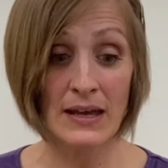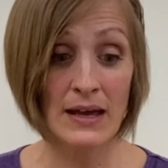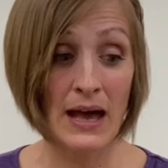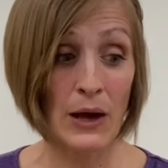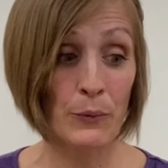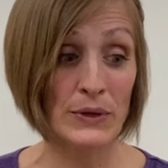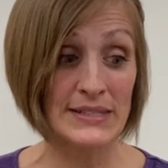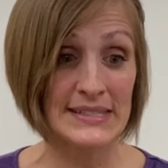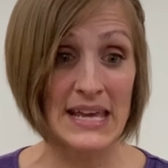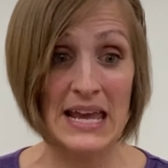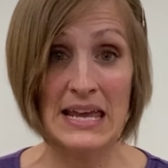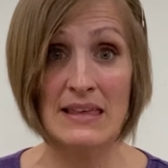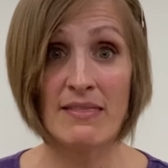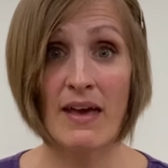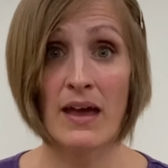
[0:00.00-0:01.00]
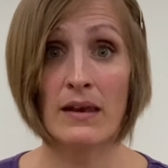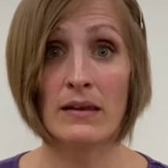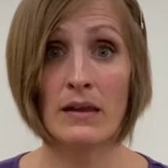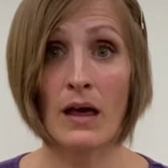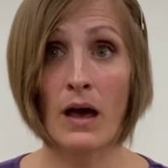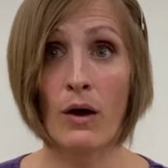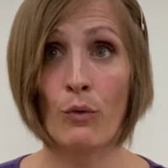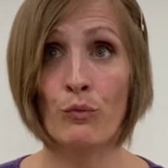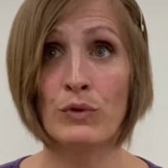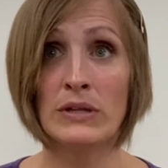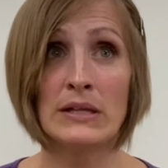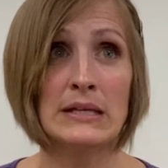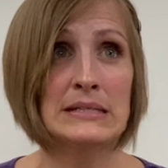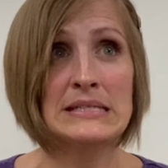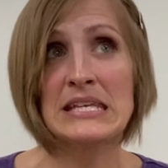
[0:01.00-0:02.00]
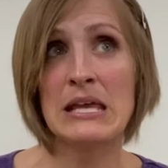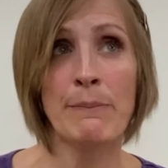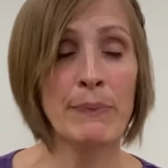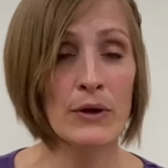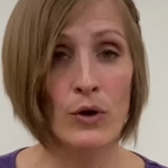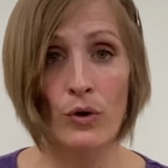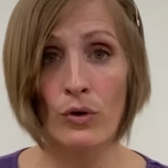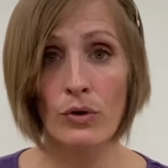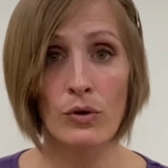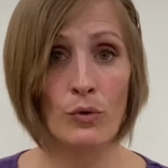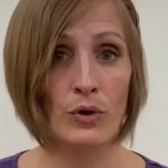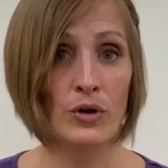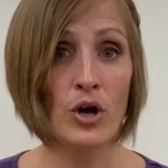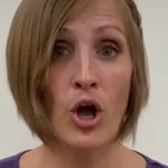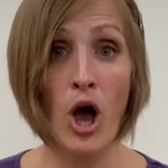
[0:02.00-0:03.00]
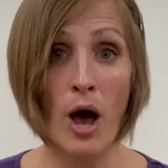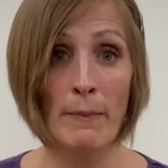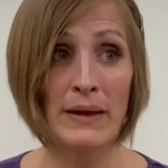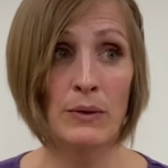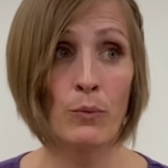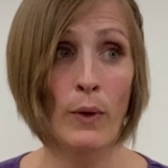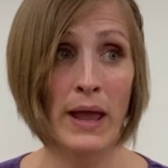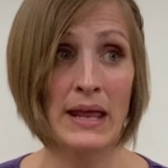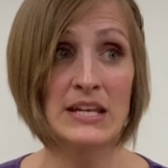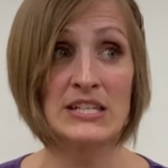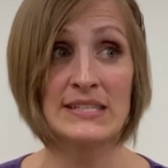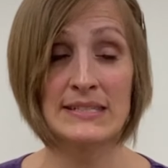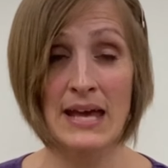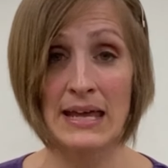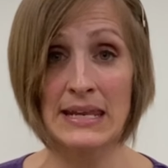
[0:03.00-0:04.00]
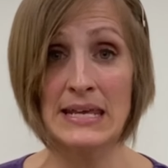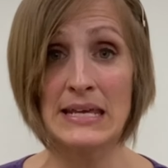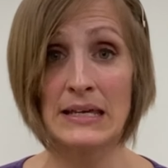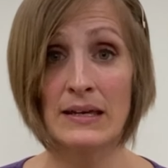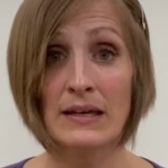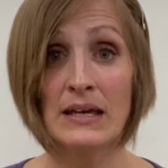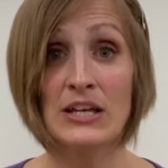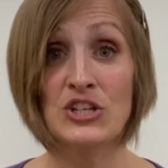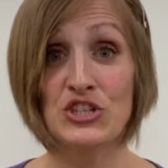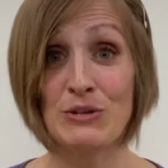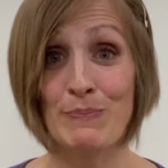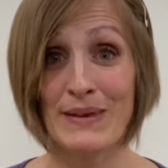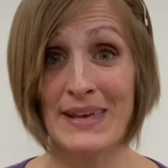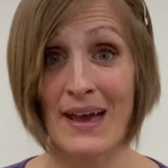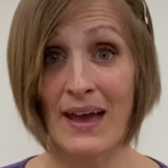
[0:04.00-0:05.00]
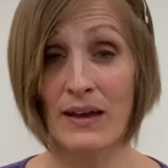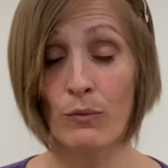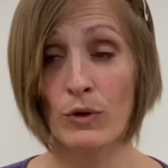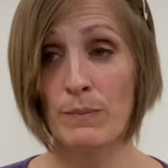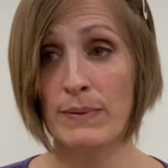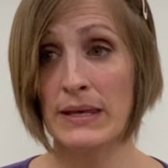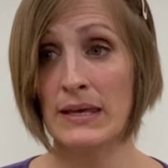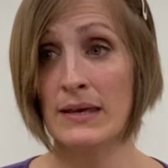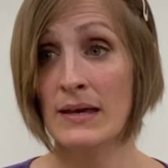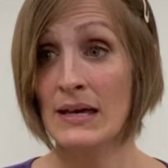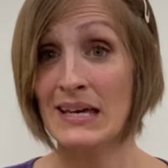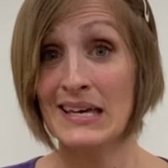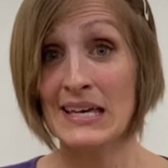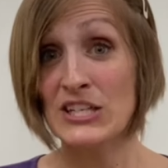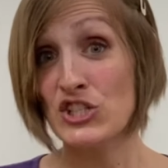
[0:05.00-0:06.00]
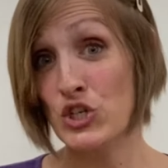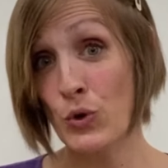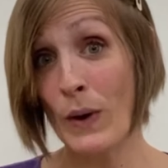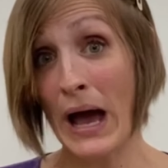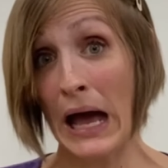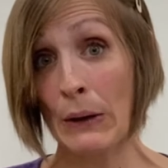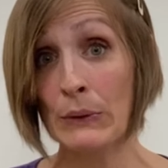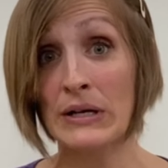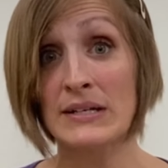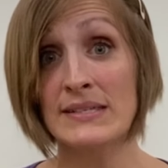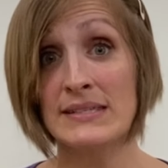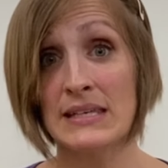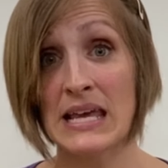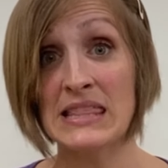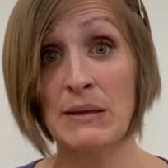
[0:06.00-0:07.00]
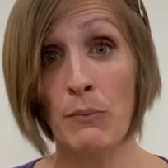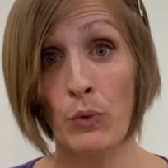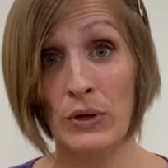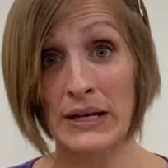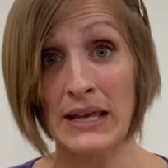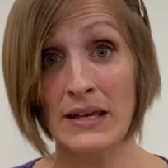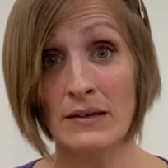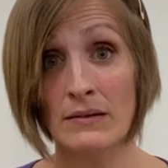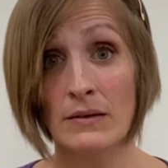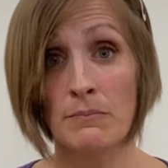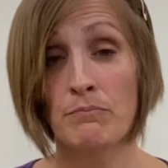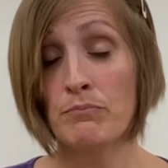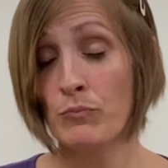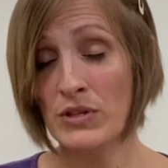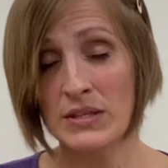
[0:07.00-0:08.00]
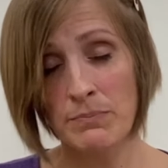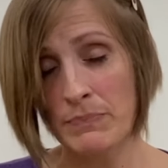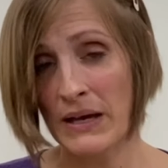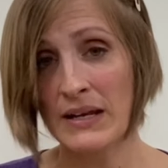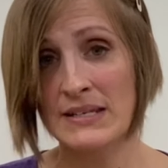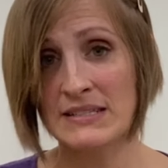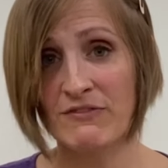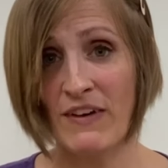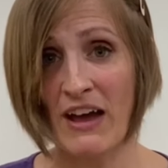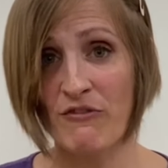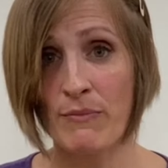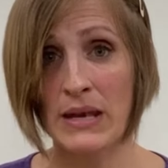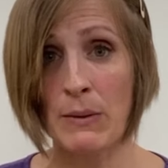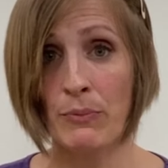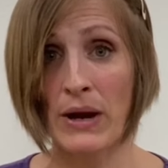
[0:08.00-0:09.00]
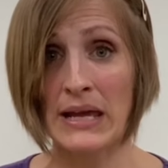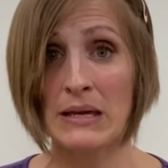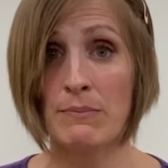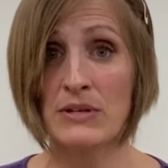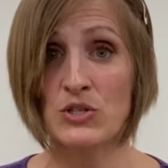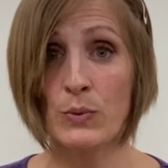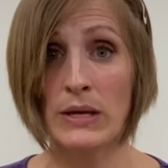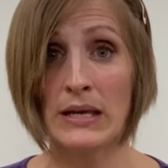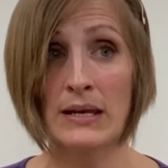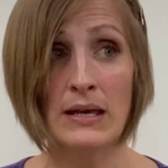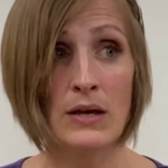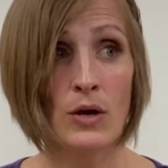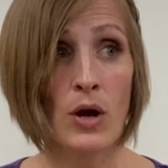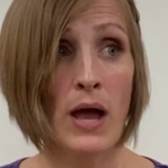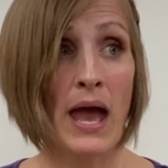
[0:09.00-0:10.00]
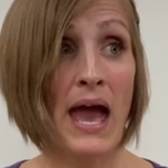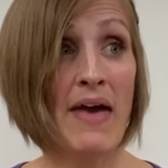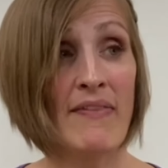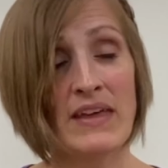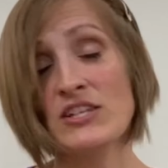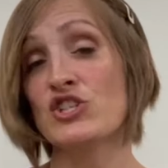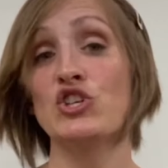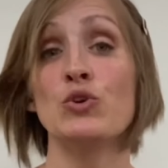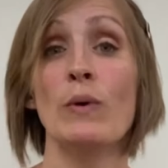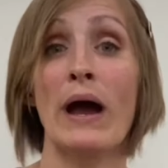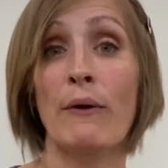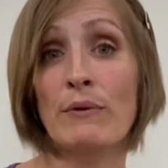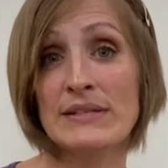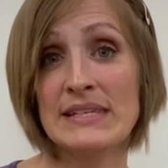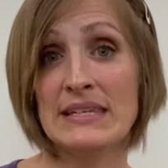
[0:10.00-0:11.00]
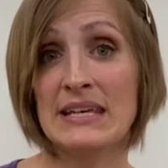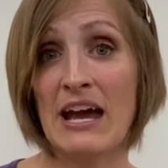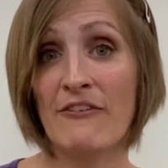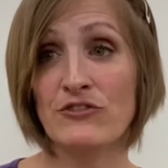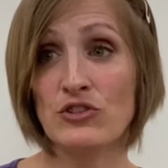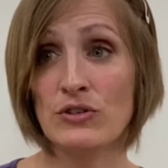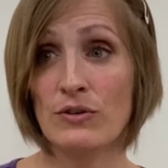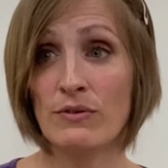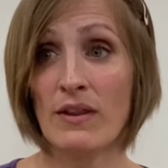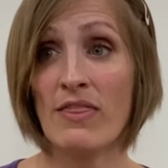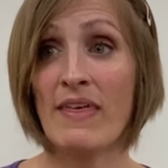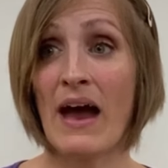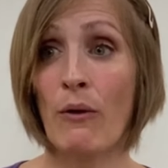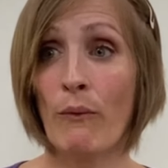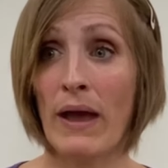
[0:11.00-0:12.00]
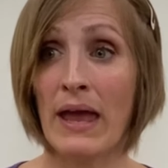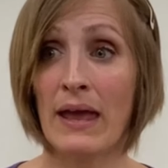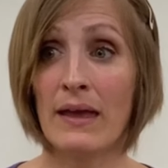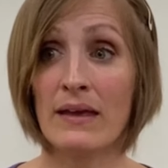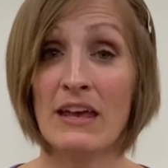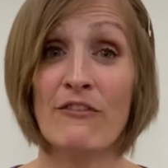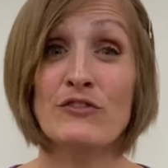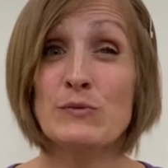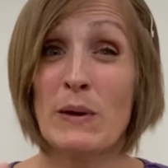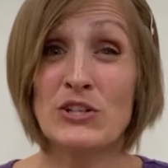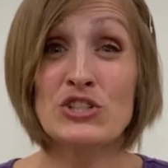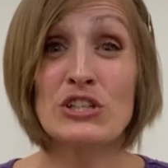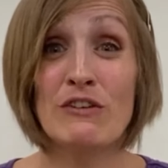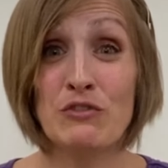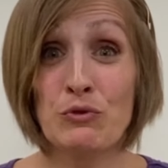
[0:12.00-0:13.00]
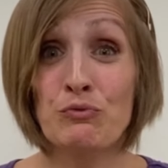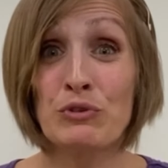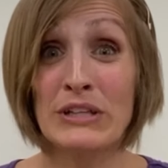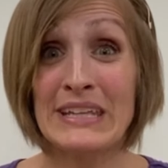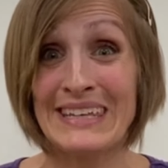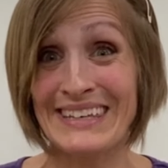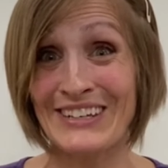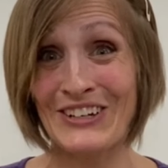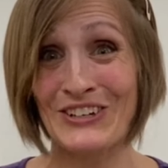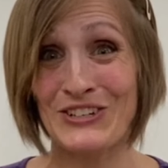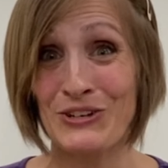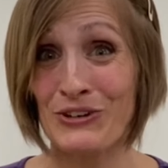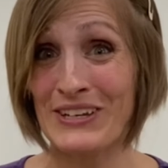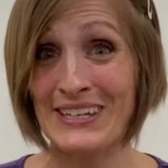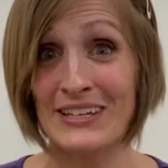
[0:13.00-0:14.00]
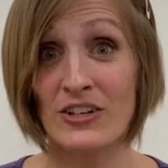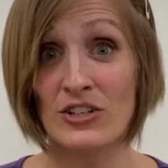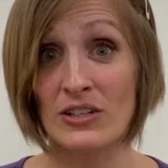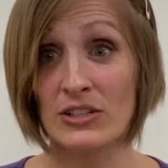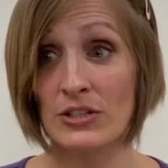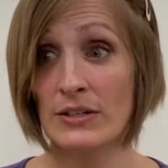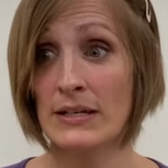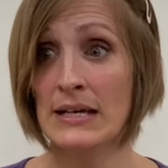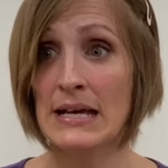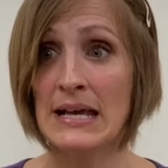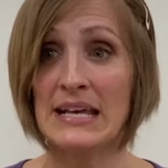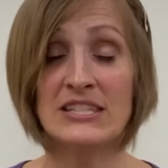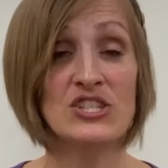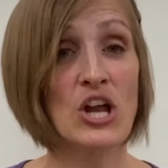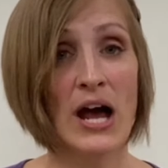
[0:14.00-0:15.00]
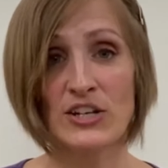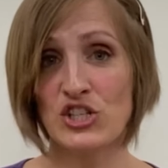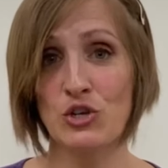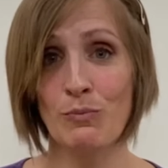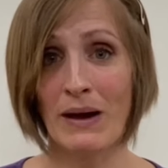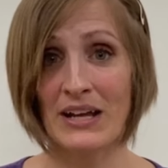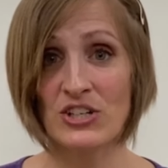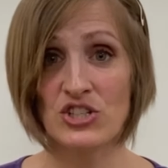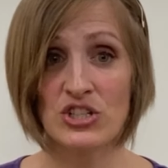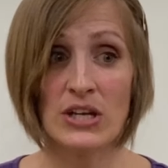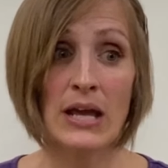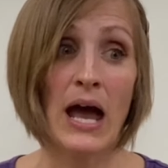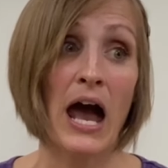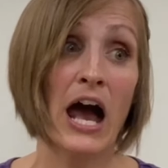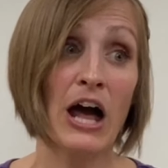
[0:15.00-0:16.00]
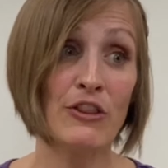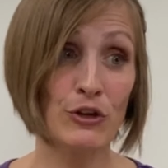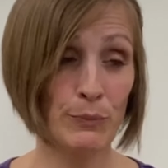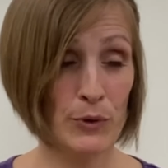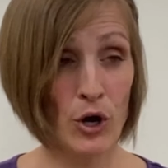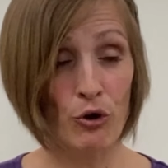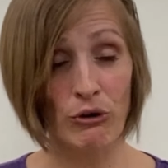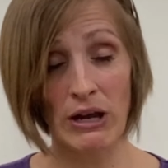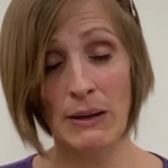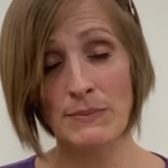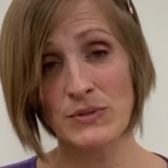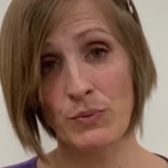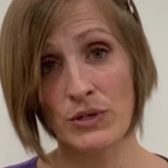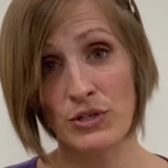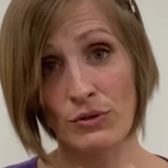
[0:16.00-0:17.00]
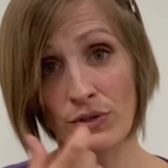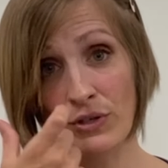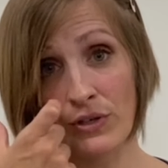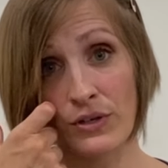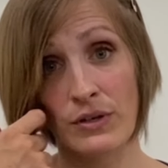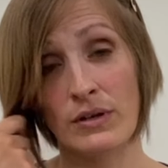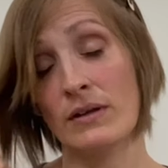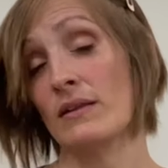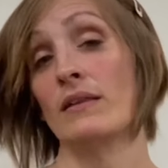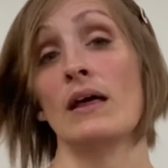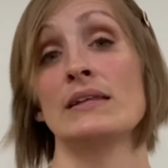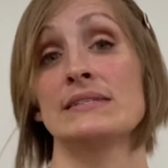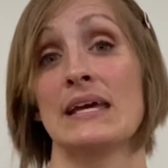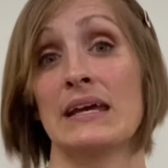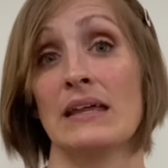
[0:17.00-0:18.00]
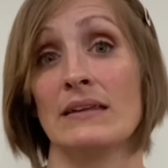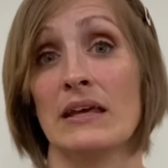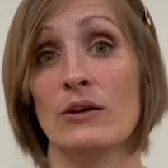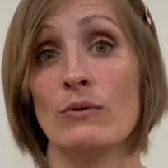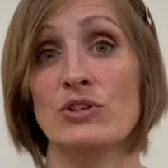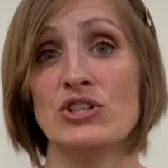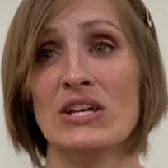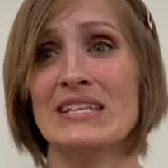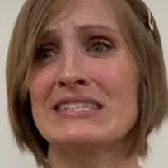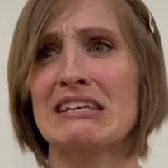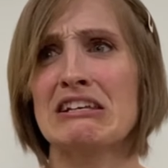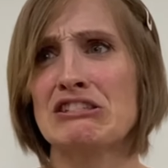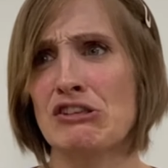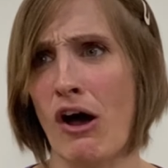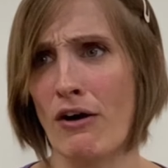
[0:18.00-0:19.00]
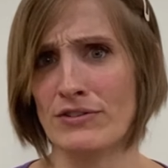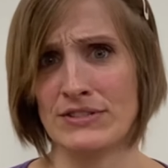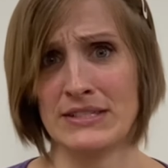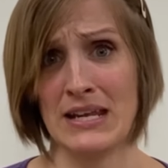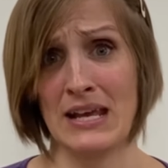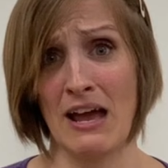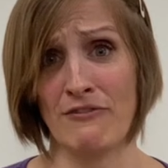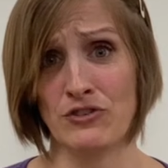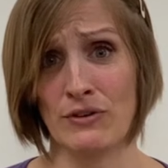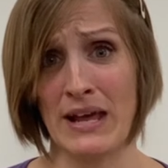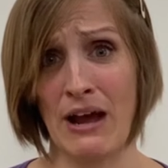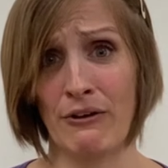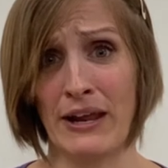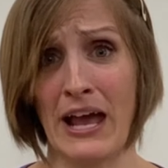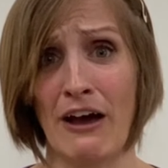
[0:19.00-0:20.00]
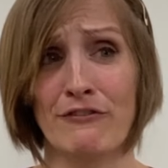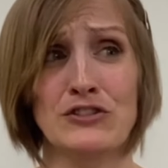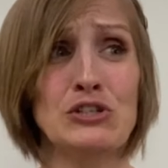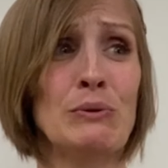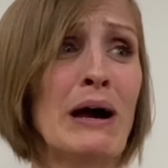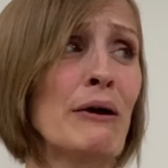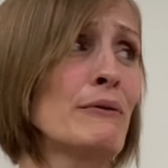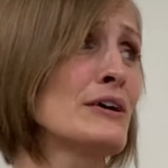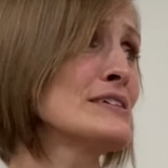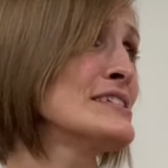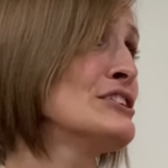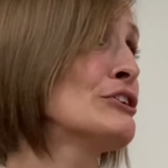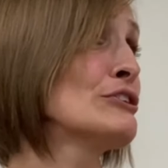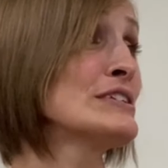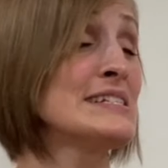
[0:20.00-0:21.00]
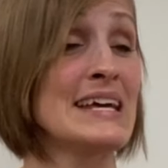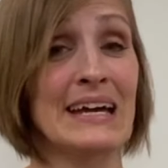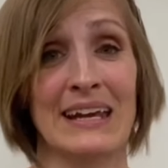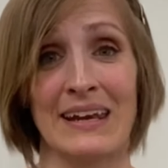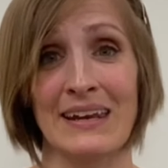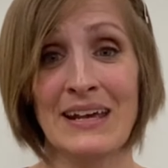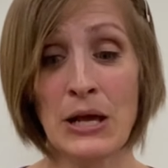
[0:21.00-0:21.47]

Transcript: I will say that a really typical or common way to study GPA would be 2 hours in the morning with about a 5-minute break in between, and then 2 hours in the afternoon. That way, especially if you're really here and you're eager to learn, it's not too much. Other programs, when you learn a second language, it's exhausting after an hour and a half. 2 hours, you're done.